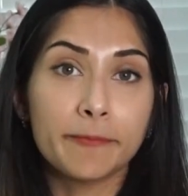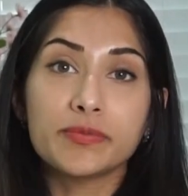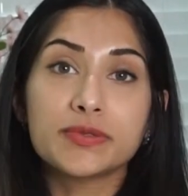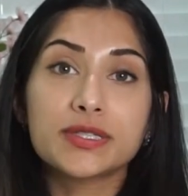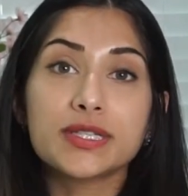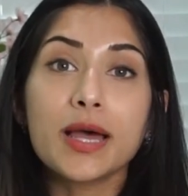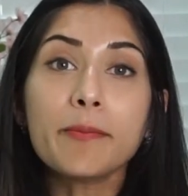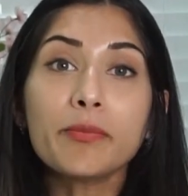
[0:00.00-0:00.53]

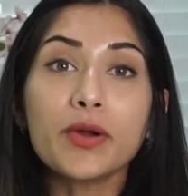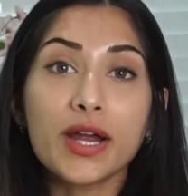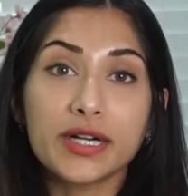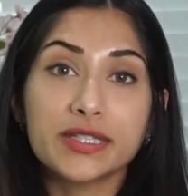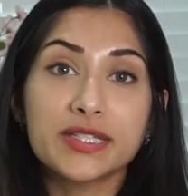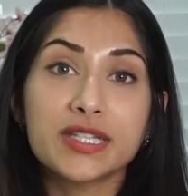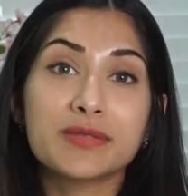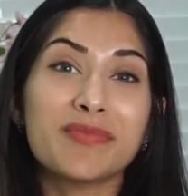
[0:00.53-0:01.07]
Some
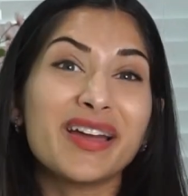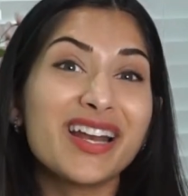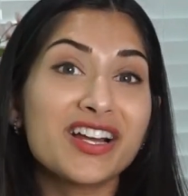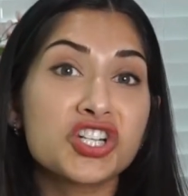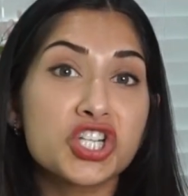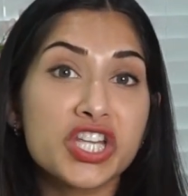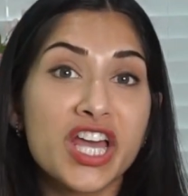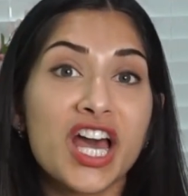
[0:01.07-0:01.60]
practices might
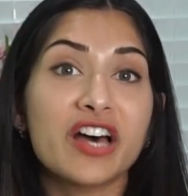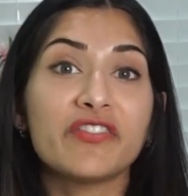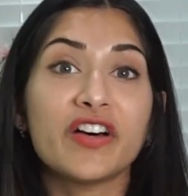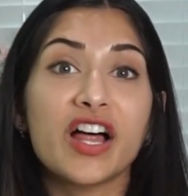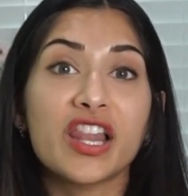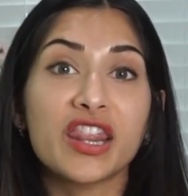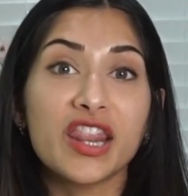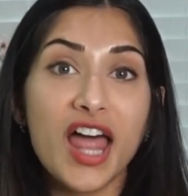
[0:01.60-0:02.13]
actually have
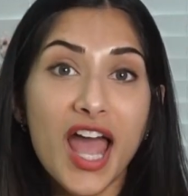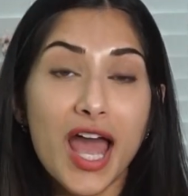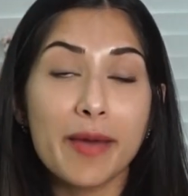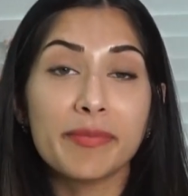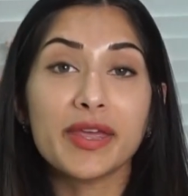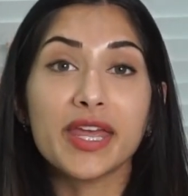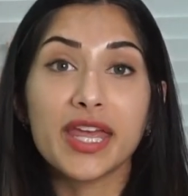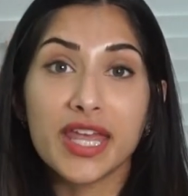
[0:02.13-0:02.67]
a lab
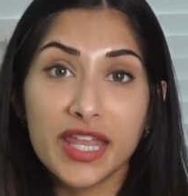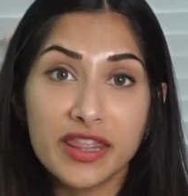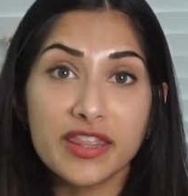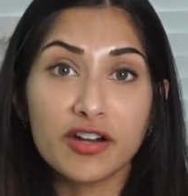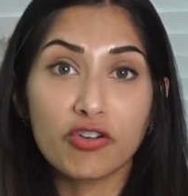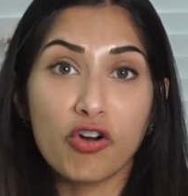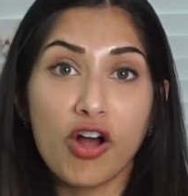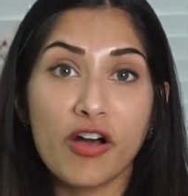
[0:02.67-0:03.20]
in
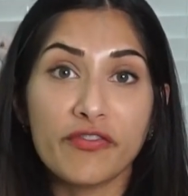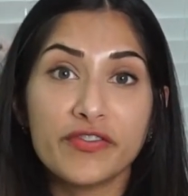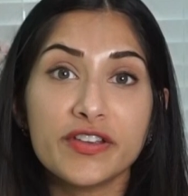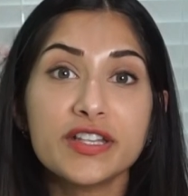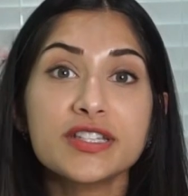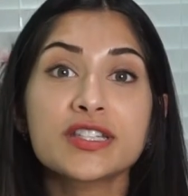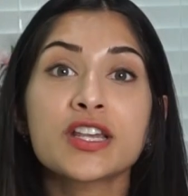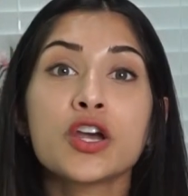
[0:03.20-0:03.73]
their
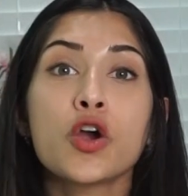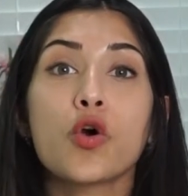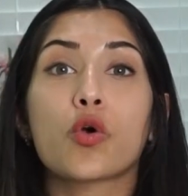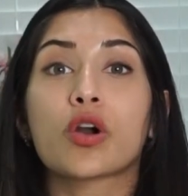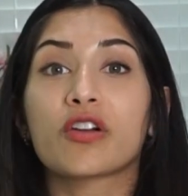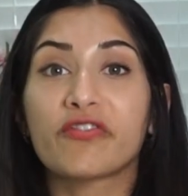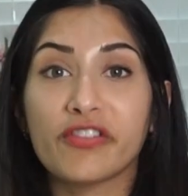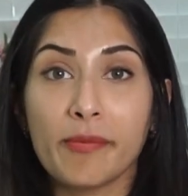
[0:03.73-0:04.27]
office
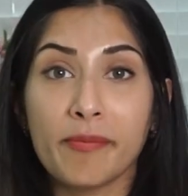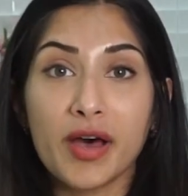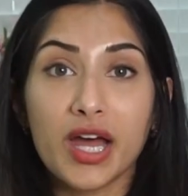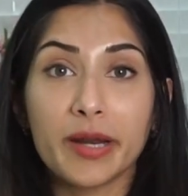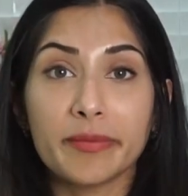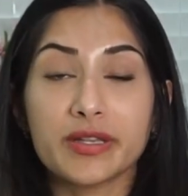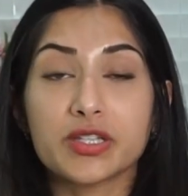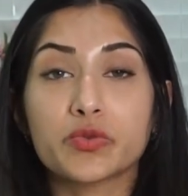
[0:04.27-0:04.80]
or a
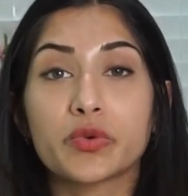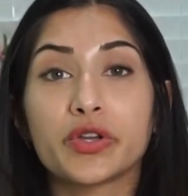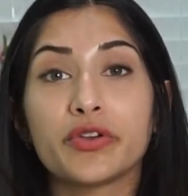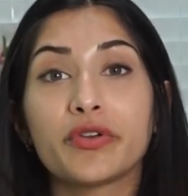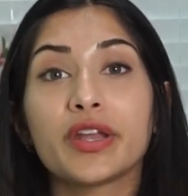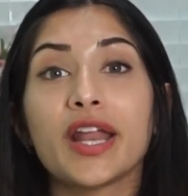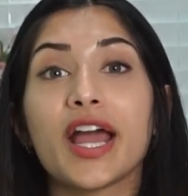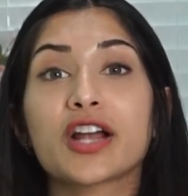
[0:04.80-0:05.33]
phlebotomist where you
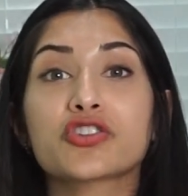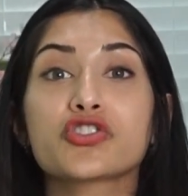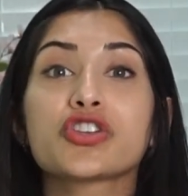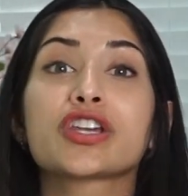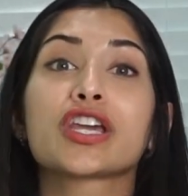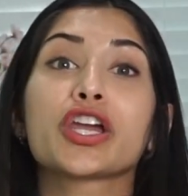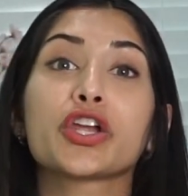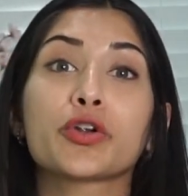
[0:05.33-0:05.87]
can actually
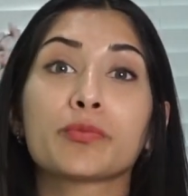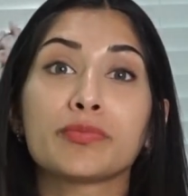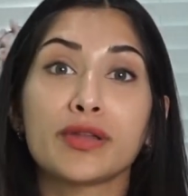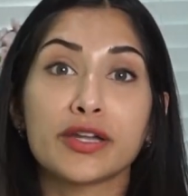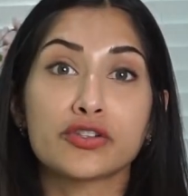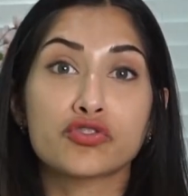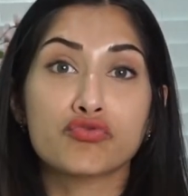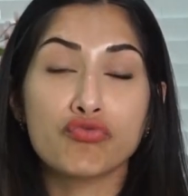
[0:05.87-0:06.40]
get your
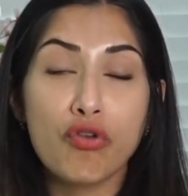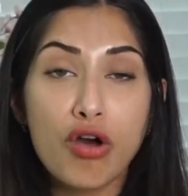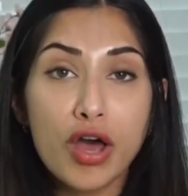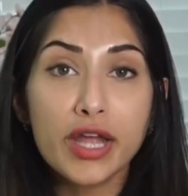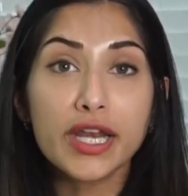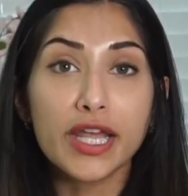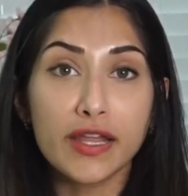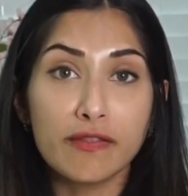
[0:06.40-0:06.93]
blood
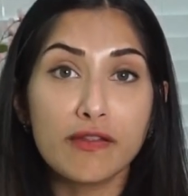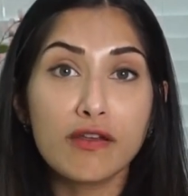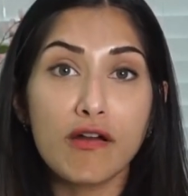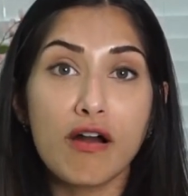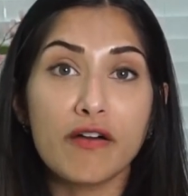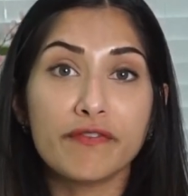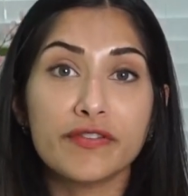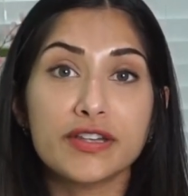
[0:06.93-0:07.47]
drawn in the
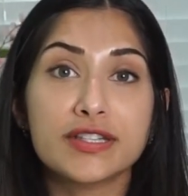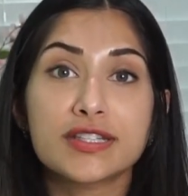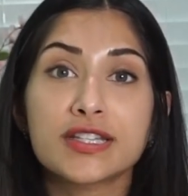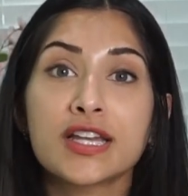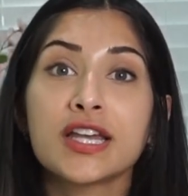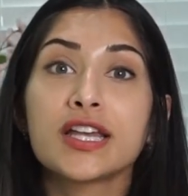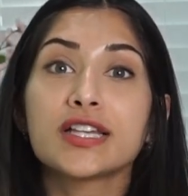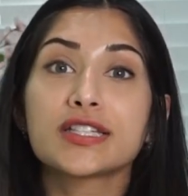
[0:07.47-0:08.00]
office,
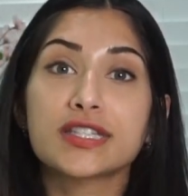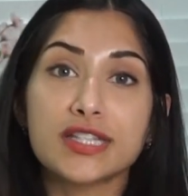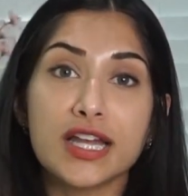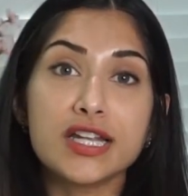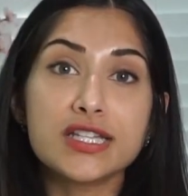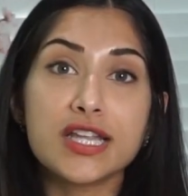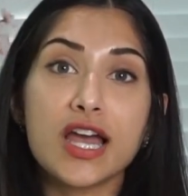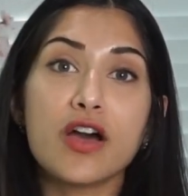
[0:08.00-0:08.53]

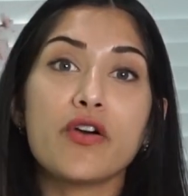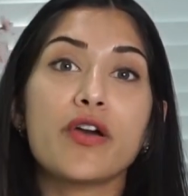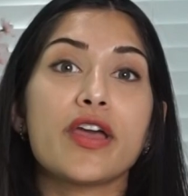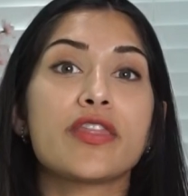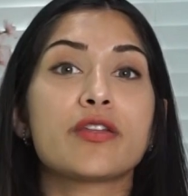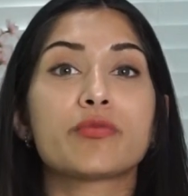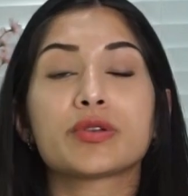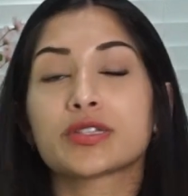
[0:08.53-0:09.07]
sent out,
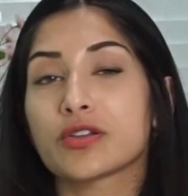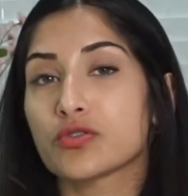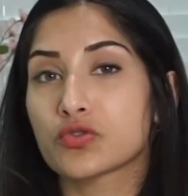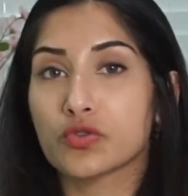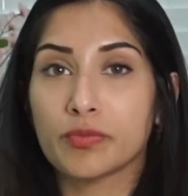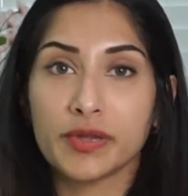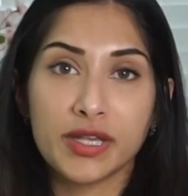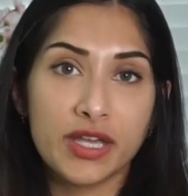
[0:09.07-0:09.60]
and the
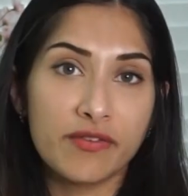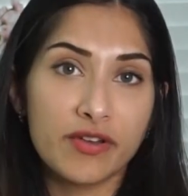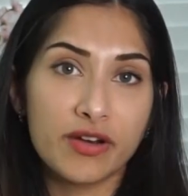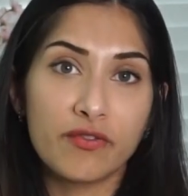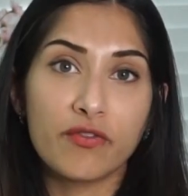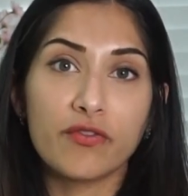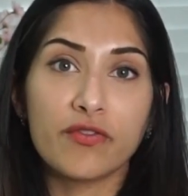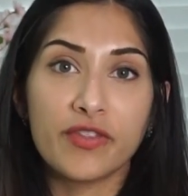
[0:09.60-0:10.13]
results will be
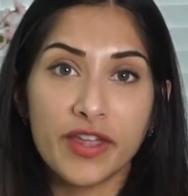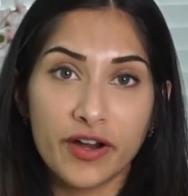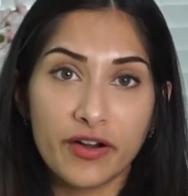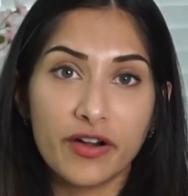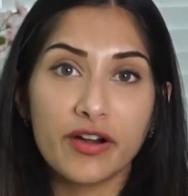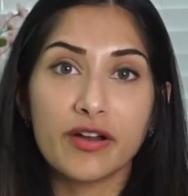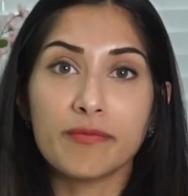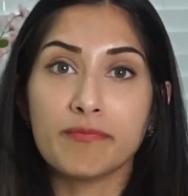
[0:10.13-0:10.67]
given
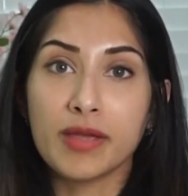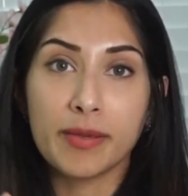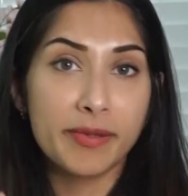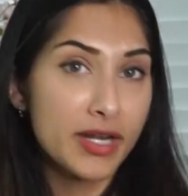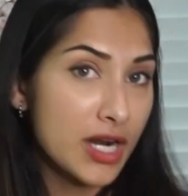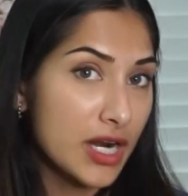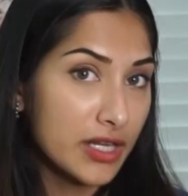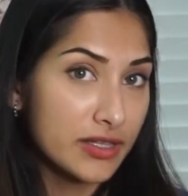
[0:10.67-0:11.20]
there.
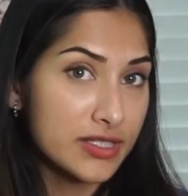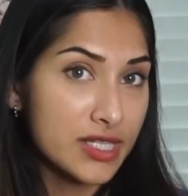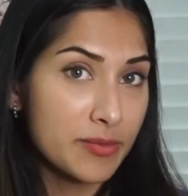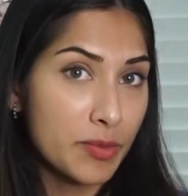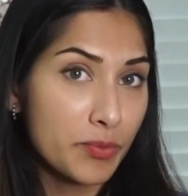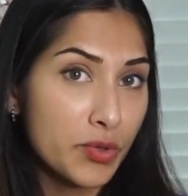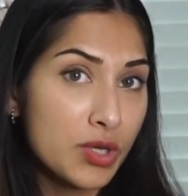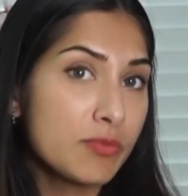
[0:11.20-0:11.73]
Maybe not at the same
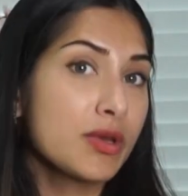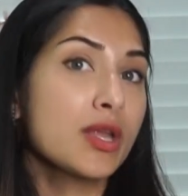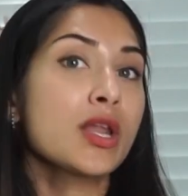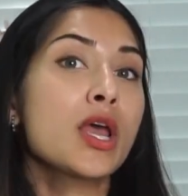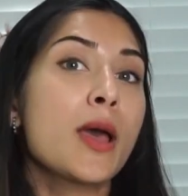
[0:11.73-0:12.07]
appointment,